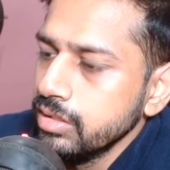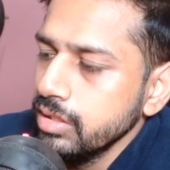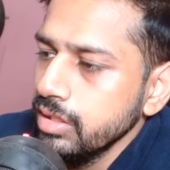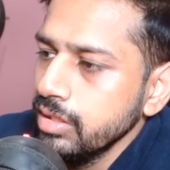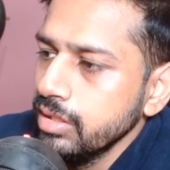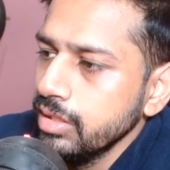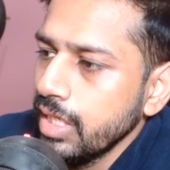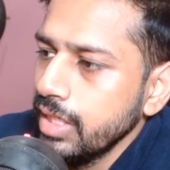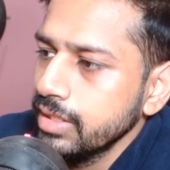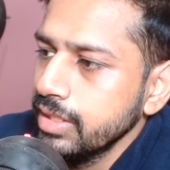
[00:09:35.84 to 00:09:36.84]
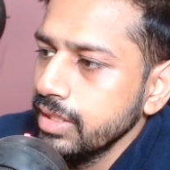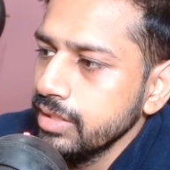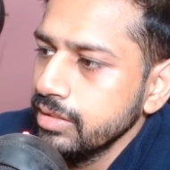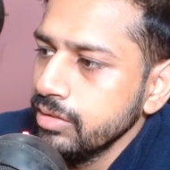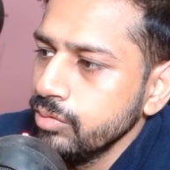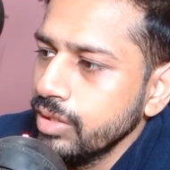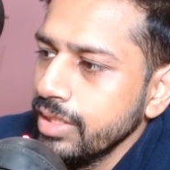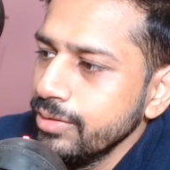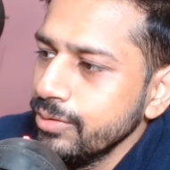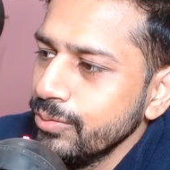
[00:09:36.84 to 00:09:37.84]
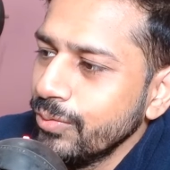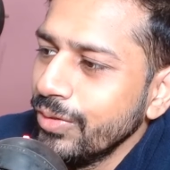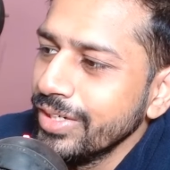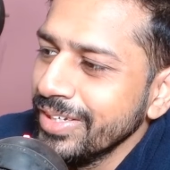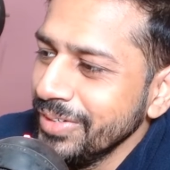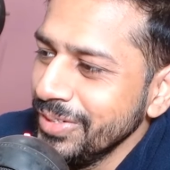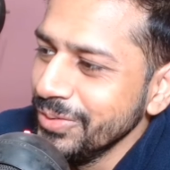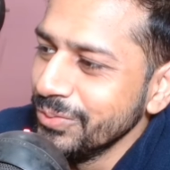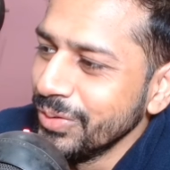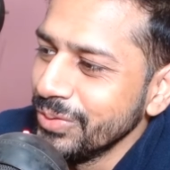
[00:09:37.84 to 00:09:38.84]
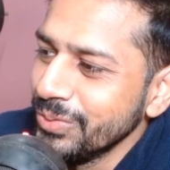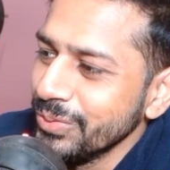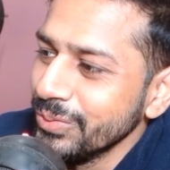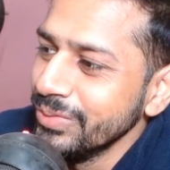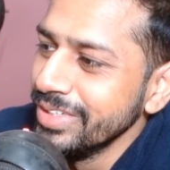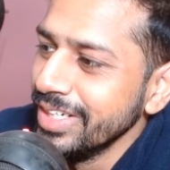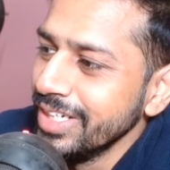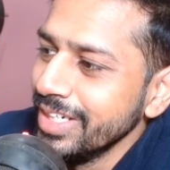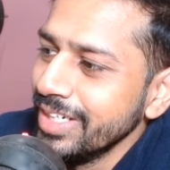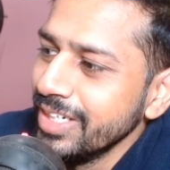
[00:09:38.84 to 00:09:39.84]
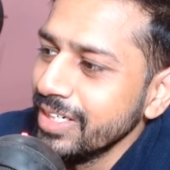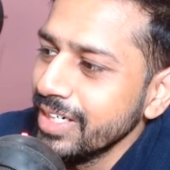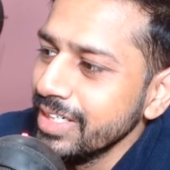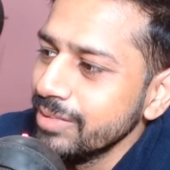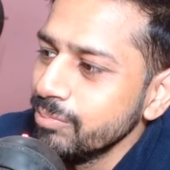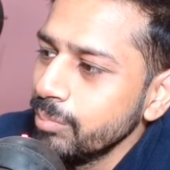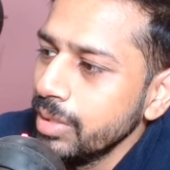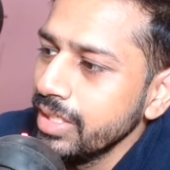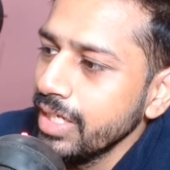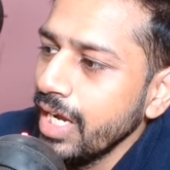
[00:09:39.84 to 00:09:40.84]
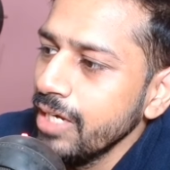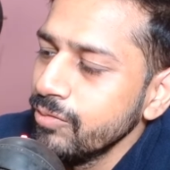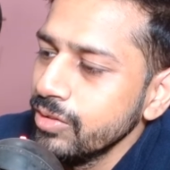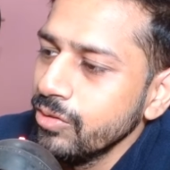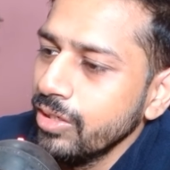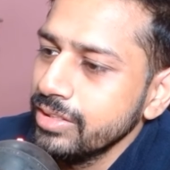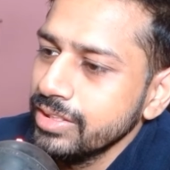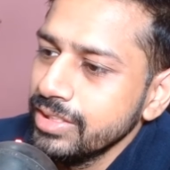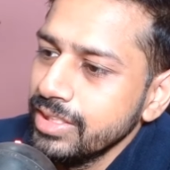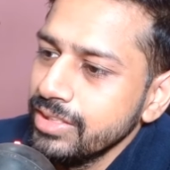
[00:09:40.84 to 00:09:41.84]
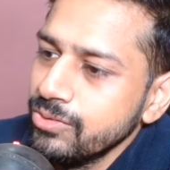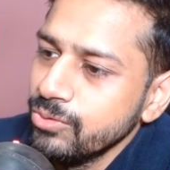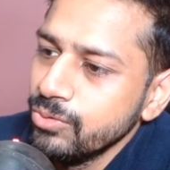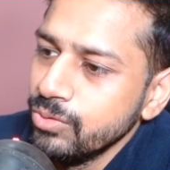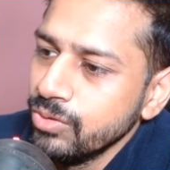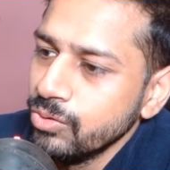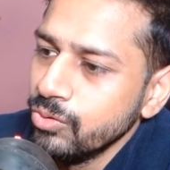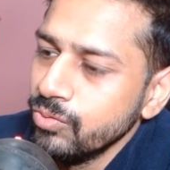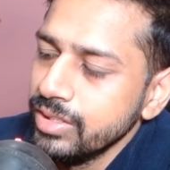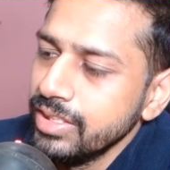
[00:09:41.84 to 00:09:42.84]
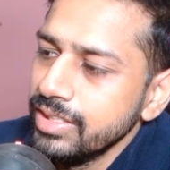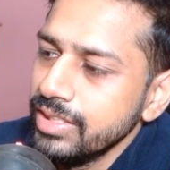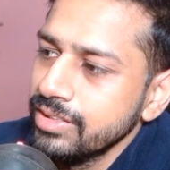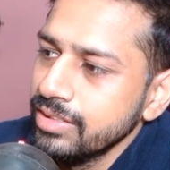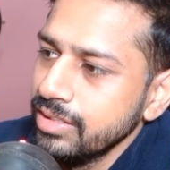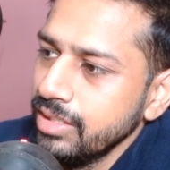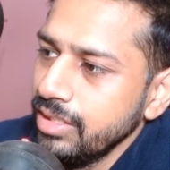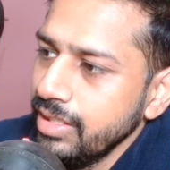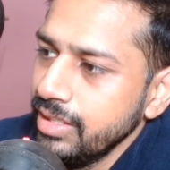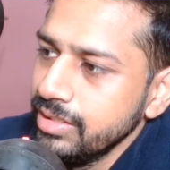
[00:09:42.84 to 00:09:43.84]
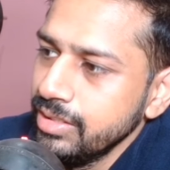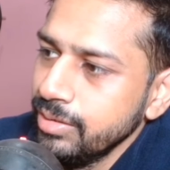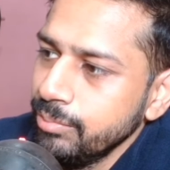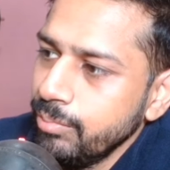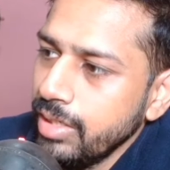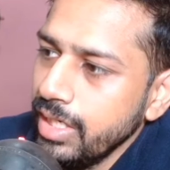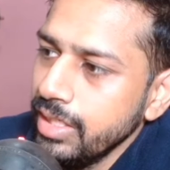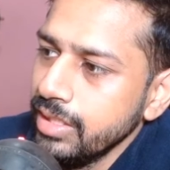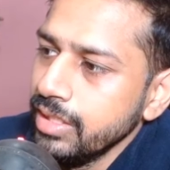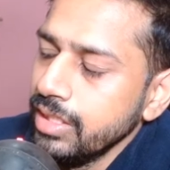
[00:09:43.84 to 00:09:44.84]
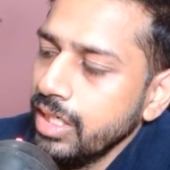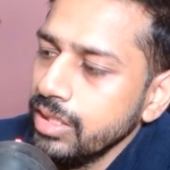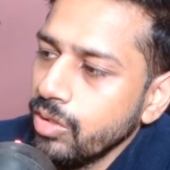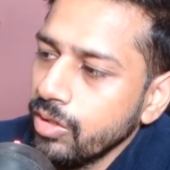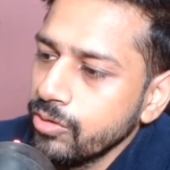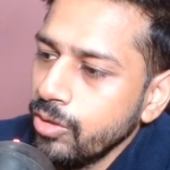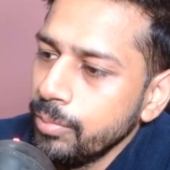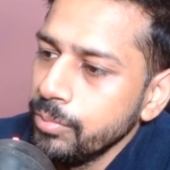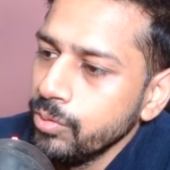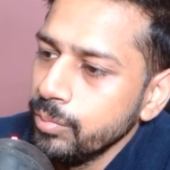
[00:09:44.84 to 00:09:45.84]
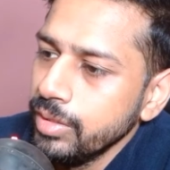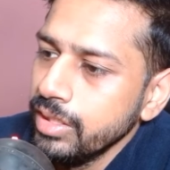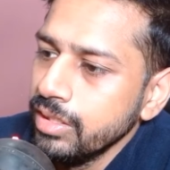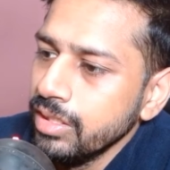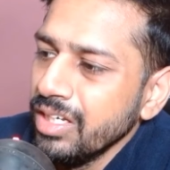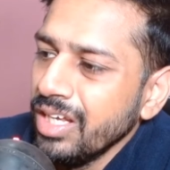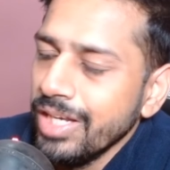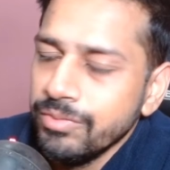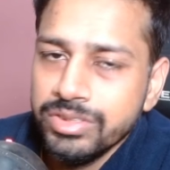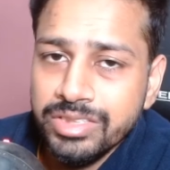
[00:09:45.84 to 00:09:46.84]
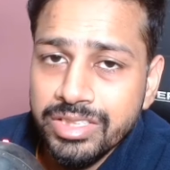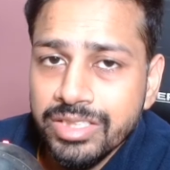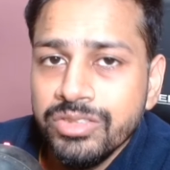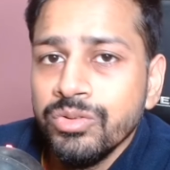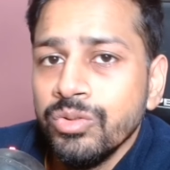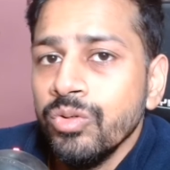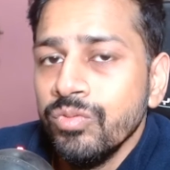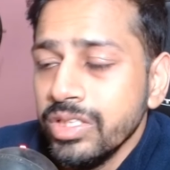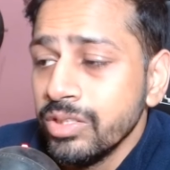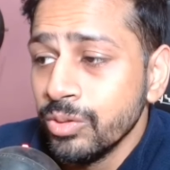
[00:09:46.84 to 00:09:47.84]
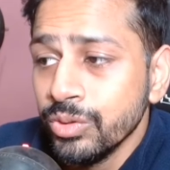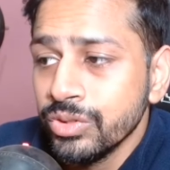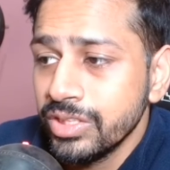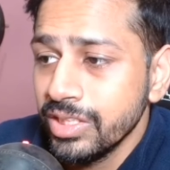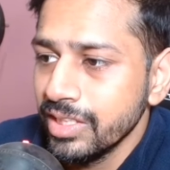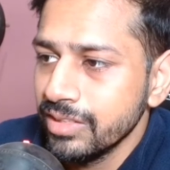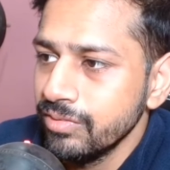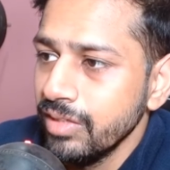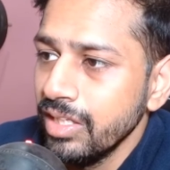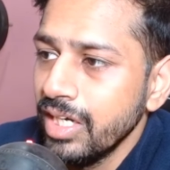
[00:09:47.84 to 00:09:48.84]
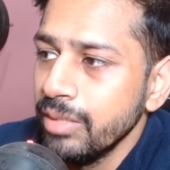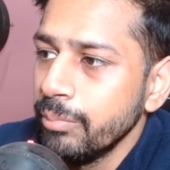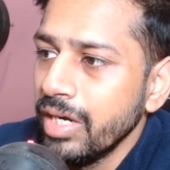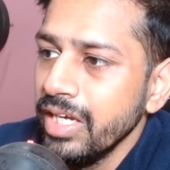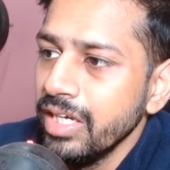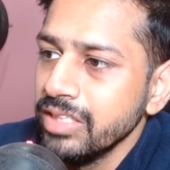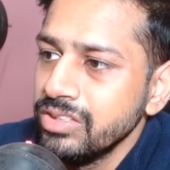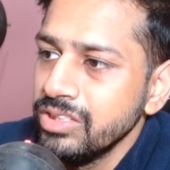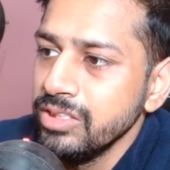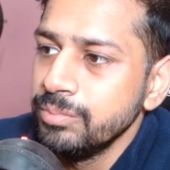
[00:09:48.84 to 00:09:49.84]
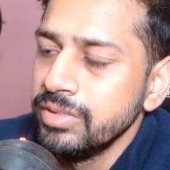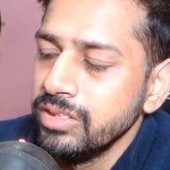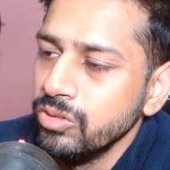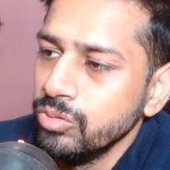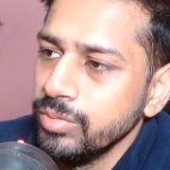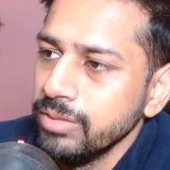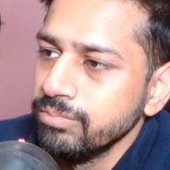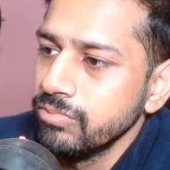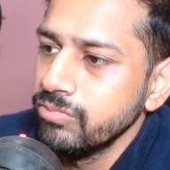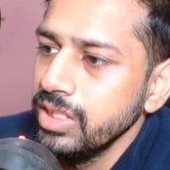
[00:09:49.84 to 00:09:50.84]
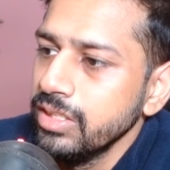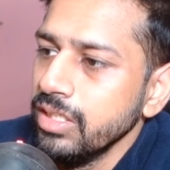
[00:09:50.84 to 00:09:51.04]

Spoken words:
in that case you can do whatever you want to do, right? But I would not suggest to go with this and buy a .com domain. I would suggest to go with hosting as well and buy a cheap domain, right?